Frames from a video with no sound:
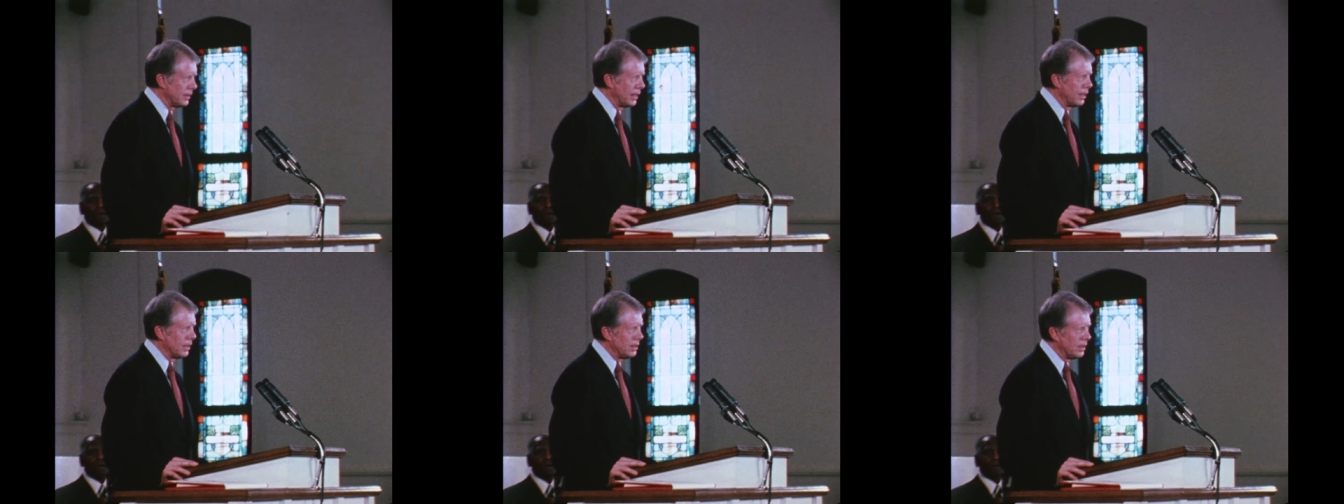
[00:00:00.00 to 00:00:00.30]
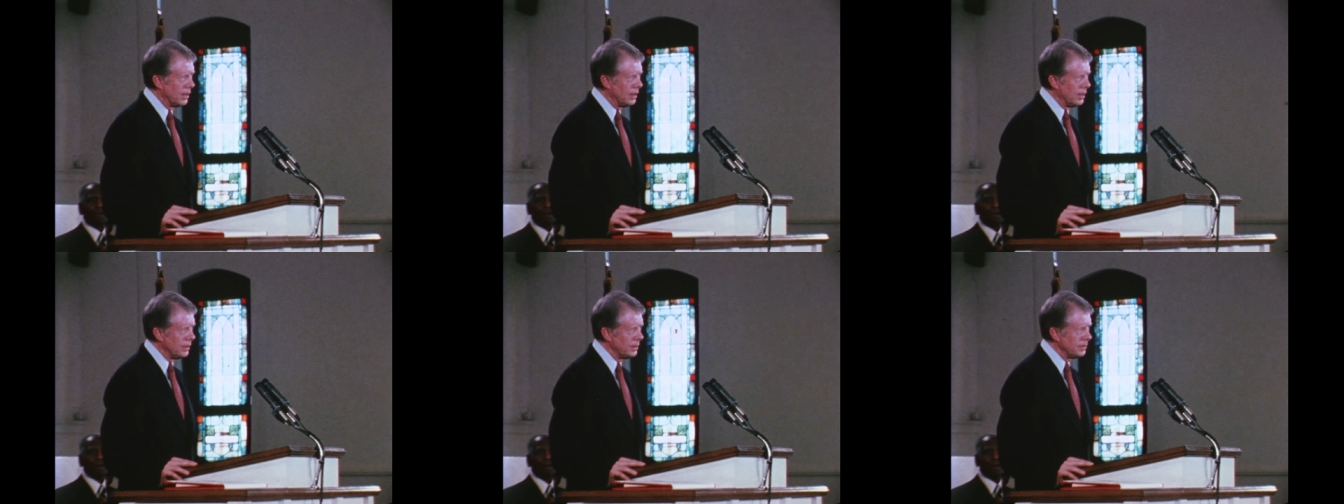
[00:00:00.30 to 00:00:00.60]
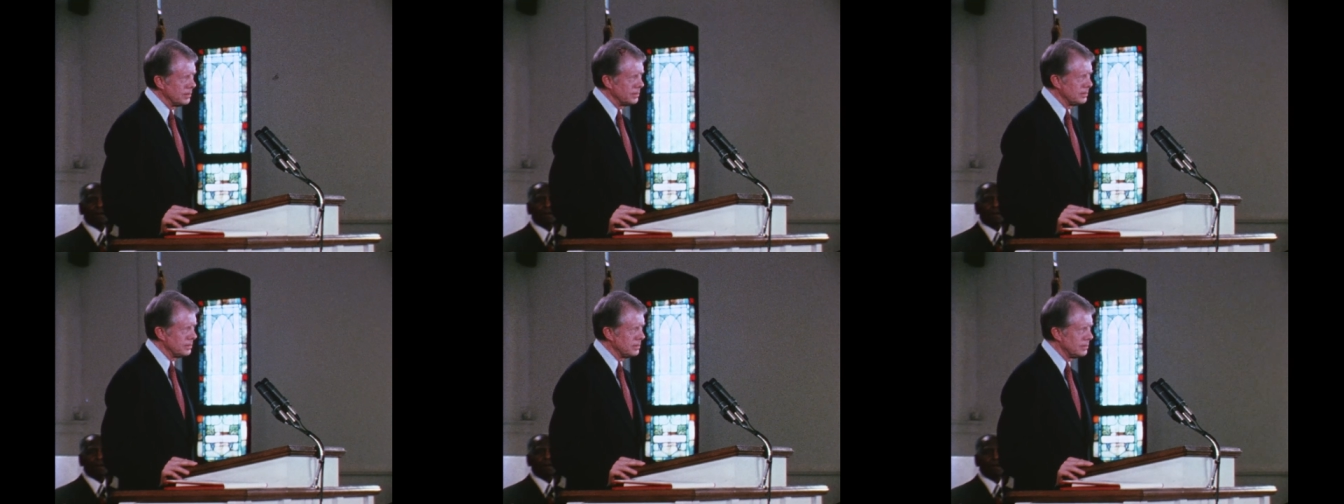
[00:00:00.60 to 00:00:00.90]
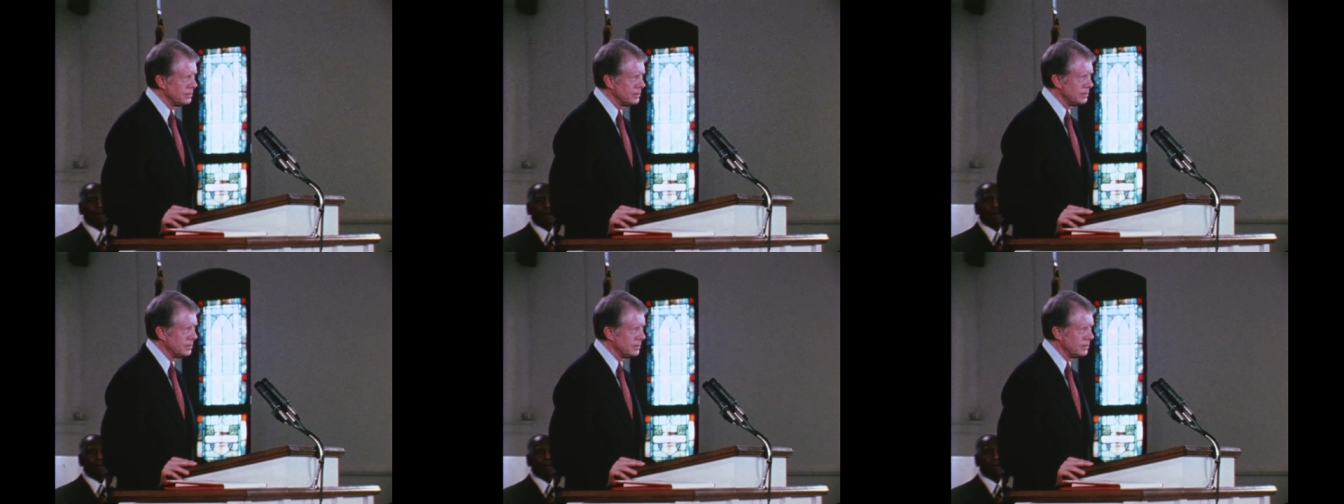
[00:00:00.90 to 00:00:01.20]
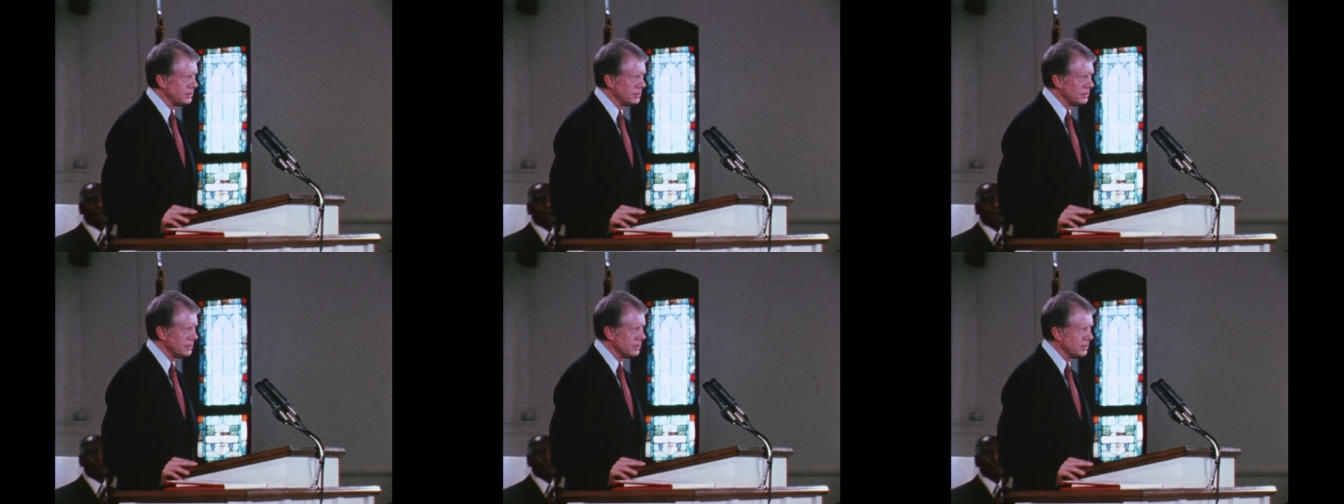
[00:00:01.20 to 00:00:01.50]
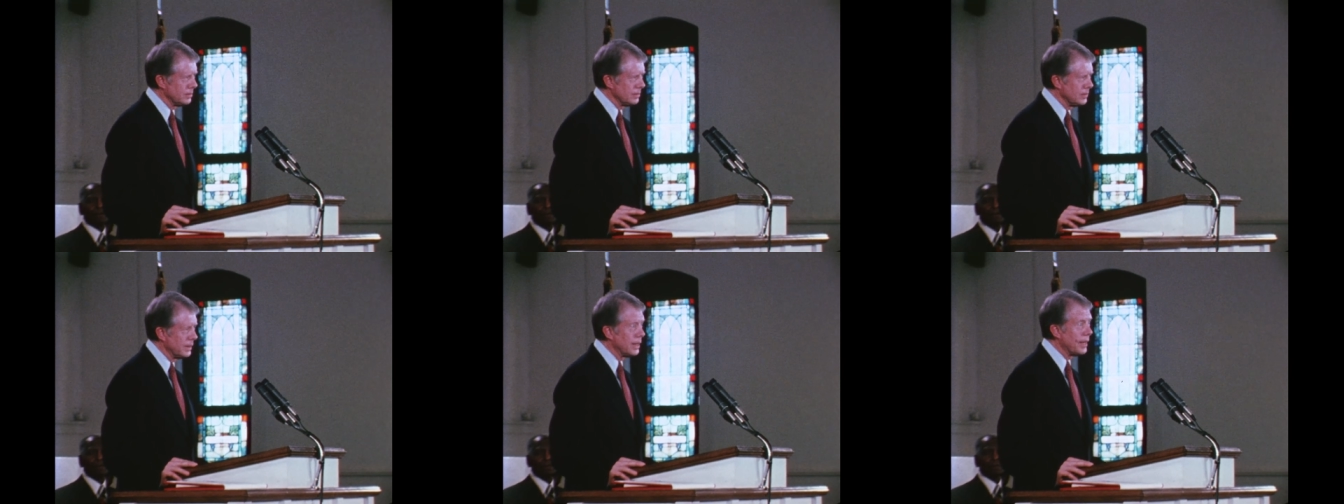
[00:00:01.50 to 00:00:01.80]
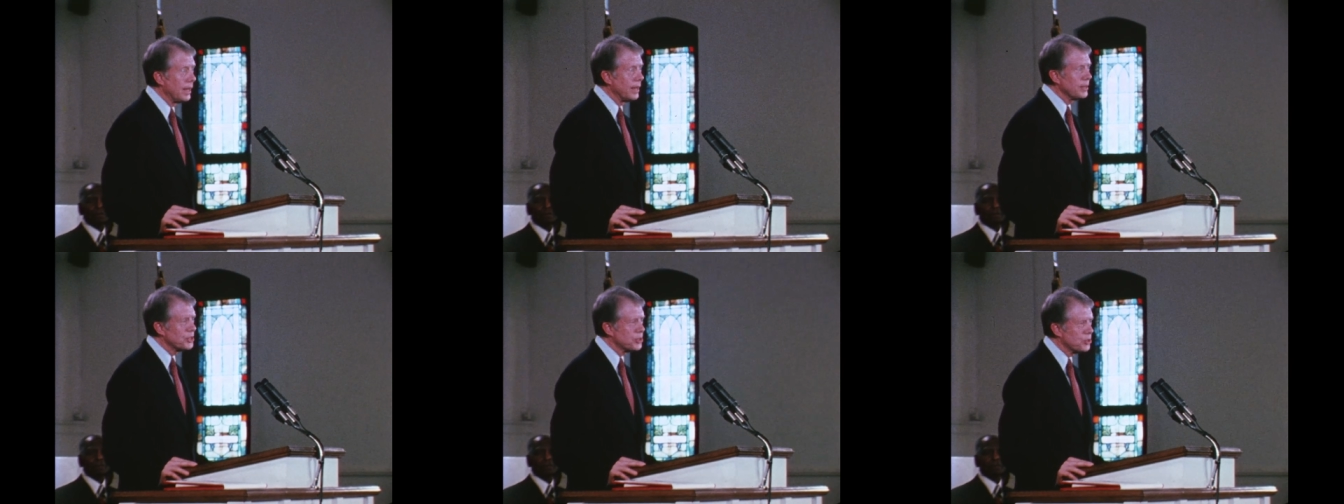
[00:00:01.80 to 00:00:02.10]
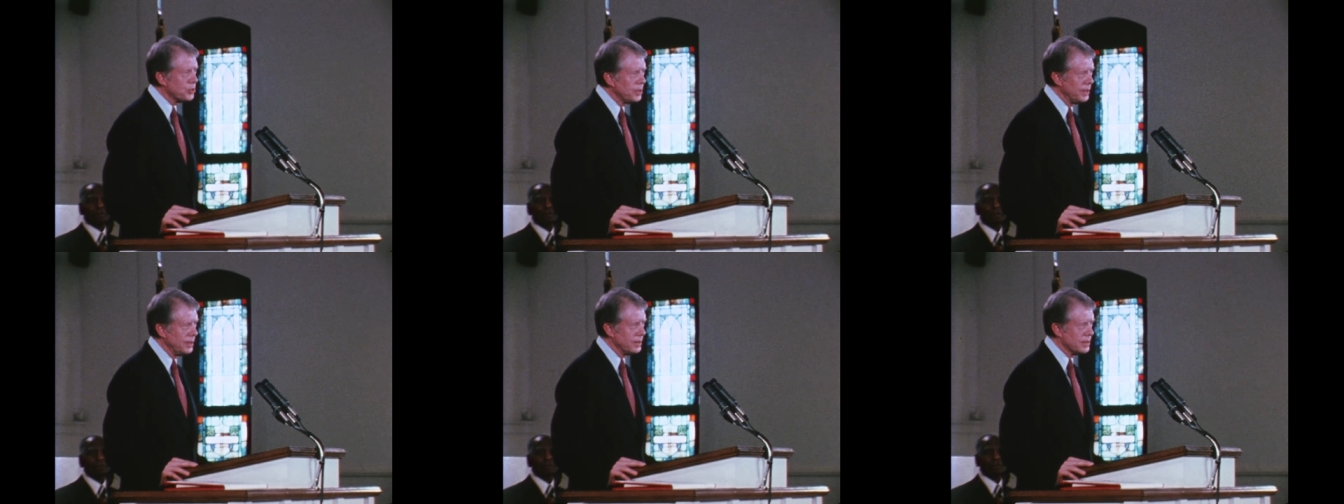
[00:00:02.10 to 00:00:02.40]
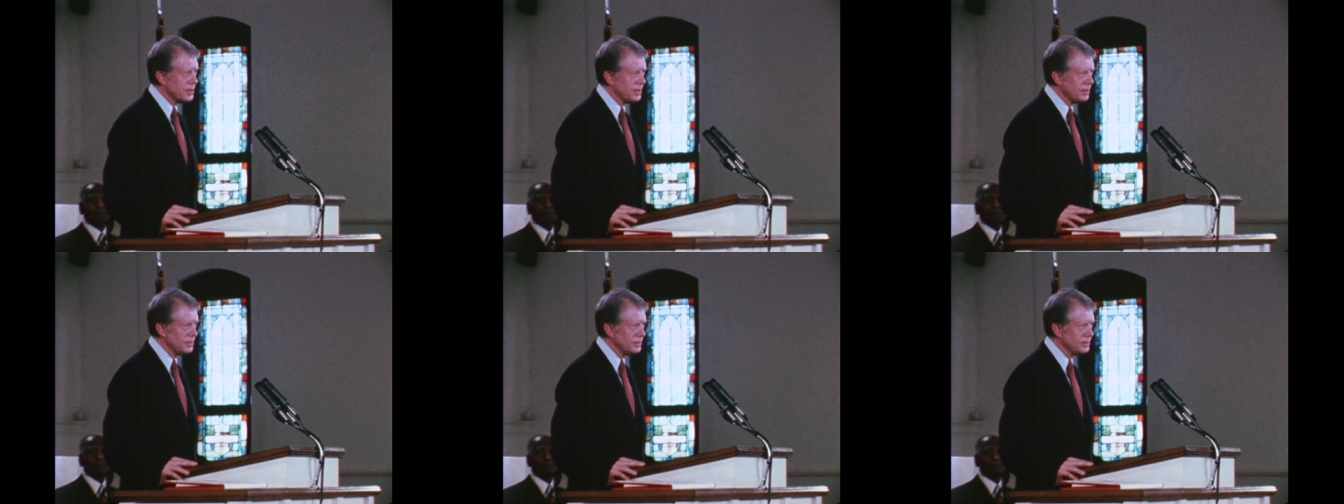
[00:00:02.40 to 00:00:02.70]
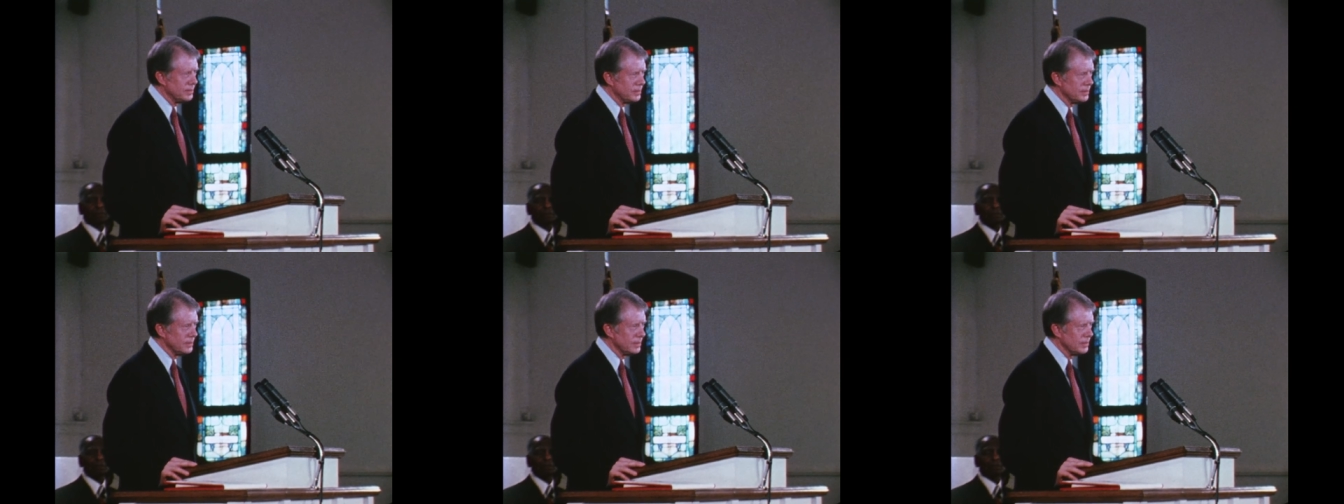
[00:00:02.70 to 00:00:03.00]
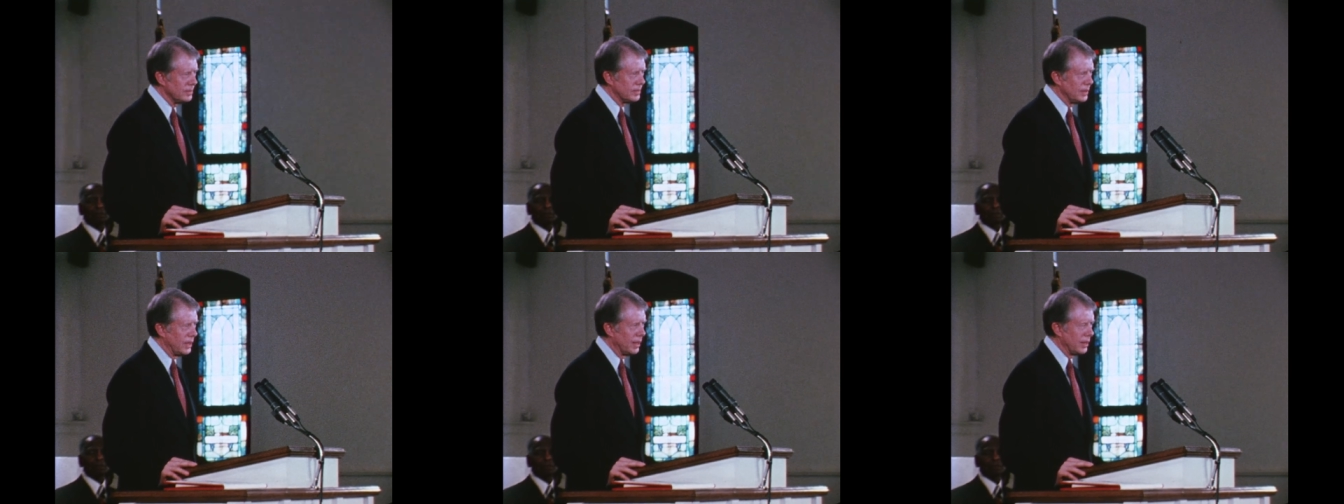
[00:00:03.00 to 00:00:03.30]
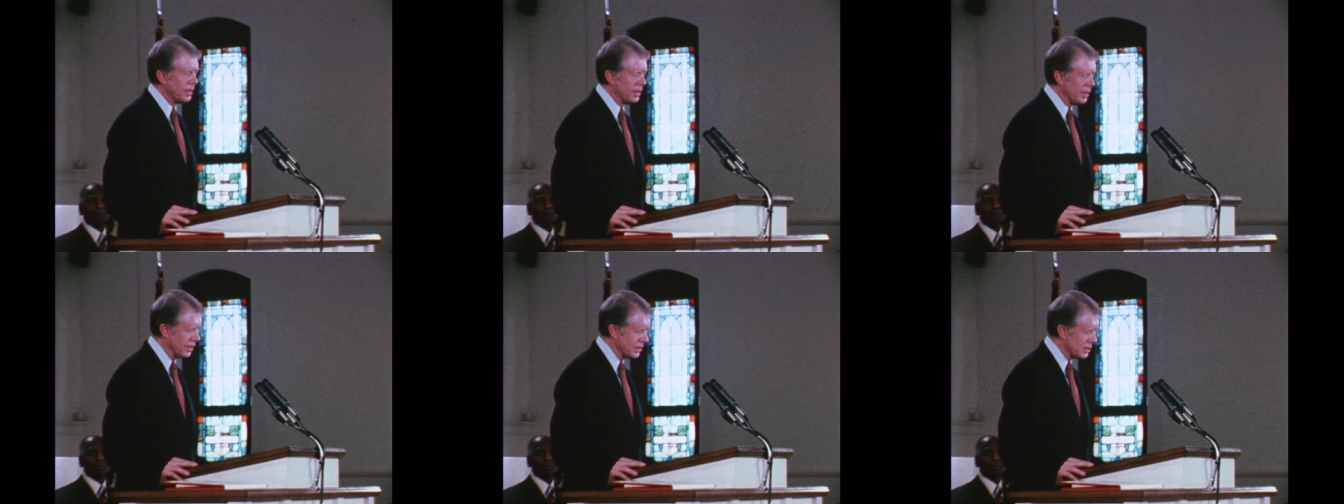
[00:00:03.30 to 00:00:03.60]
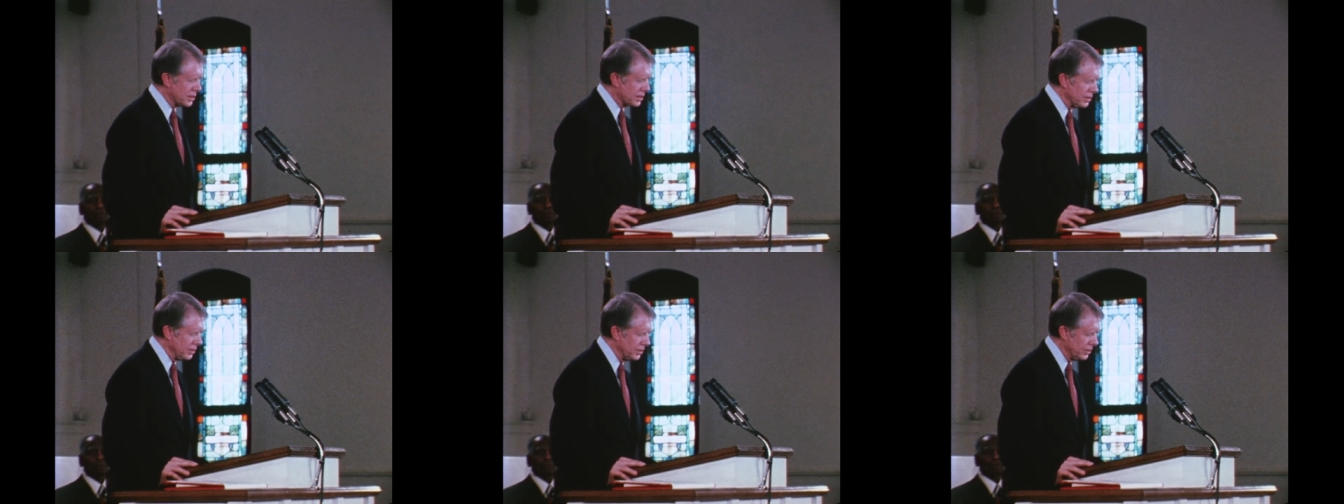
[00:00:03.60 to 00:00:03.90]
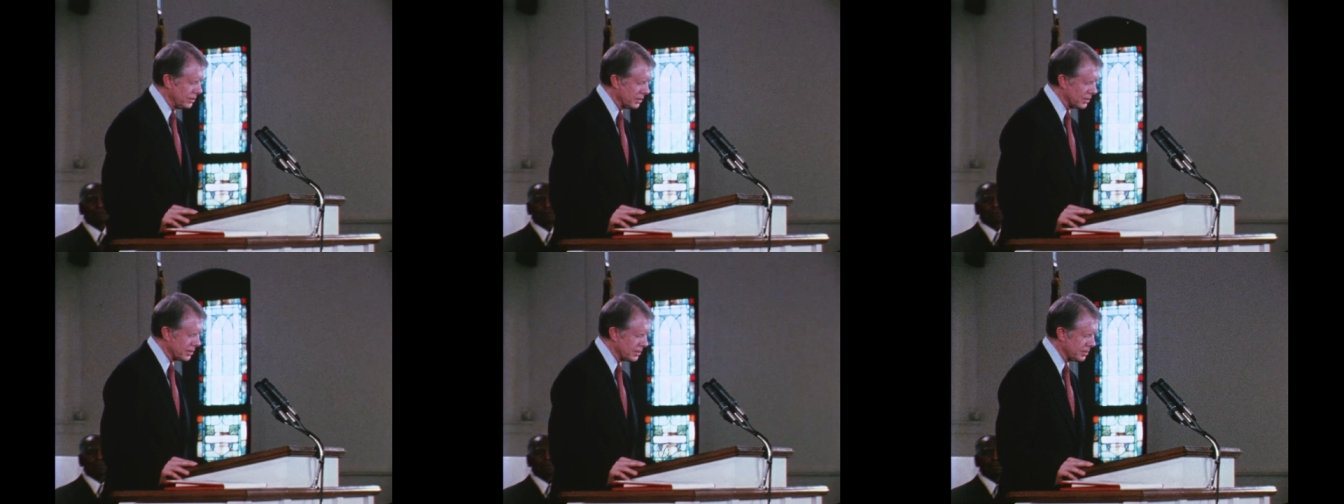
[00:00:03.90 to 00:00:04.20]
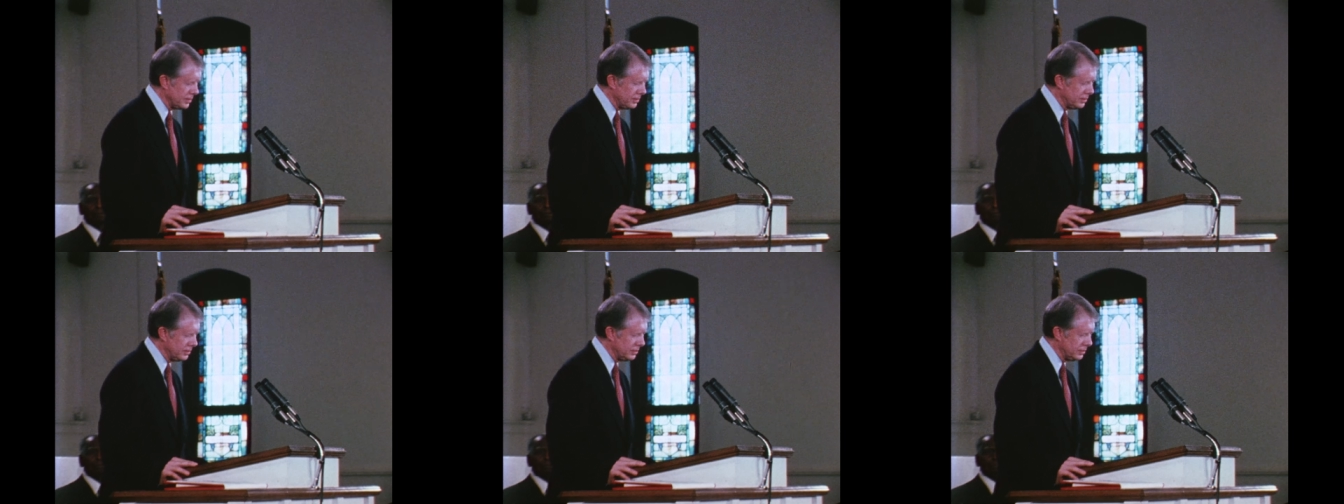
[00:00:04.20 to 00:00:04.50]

They learn in our streets, not in our schools.